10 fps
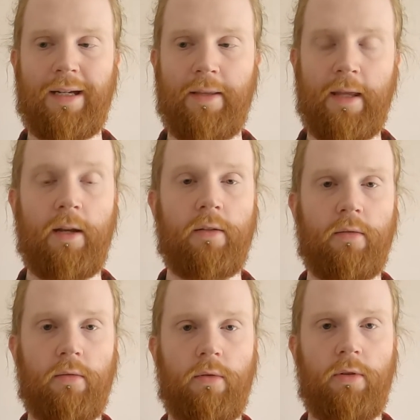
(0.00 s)
and then
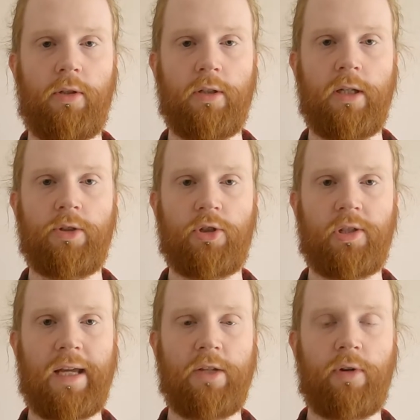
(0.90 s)
you can see it just
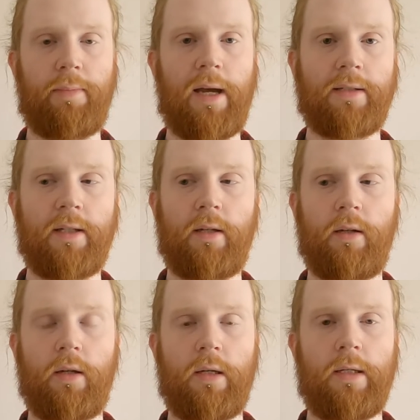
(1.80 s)
slides right past it.
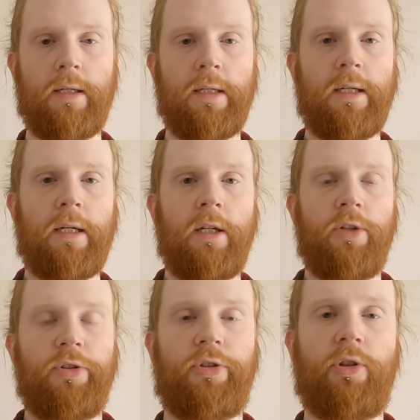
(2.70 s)

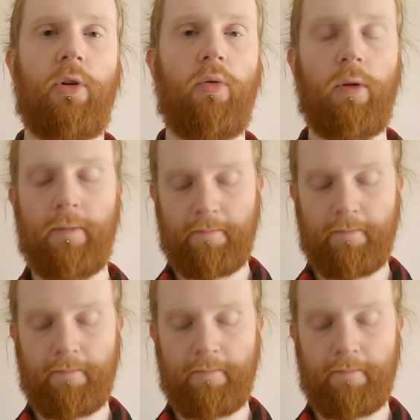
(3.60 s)
So